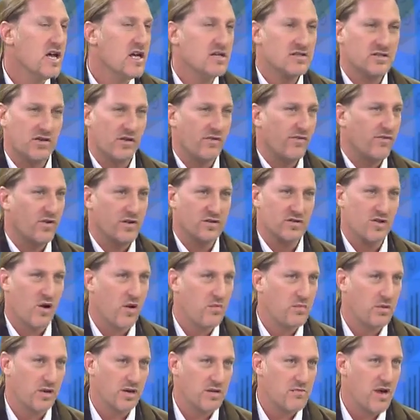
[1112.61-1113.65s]
So for
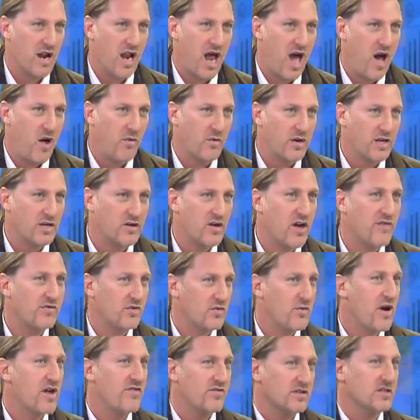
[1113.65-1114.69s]
example, in Malawi, you have to
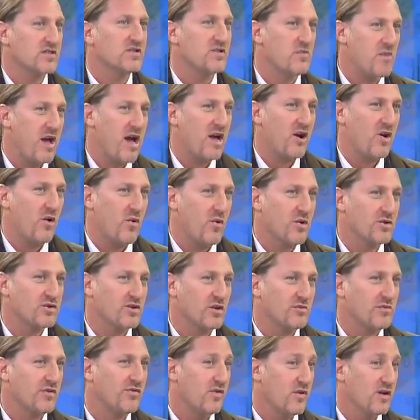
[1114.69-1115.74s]
wait for the tobacco
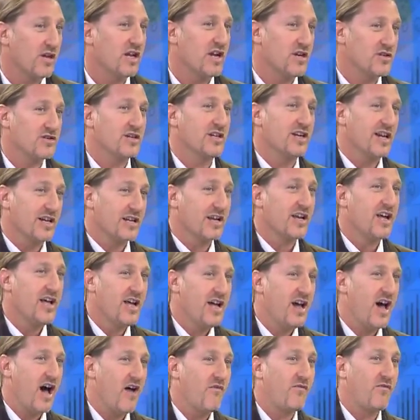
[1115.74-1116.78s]
auction before you can actually get
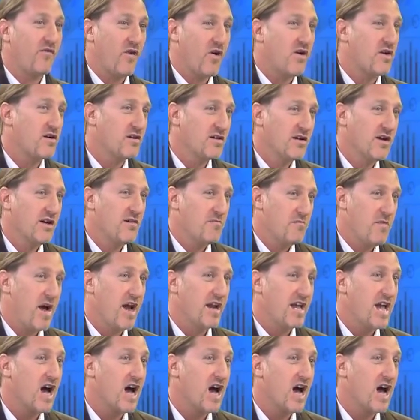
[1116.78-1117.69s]
foreign money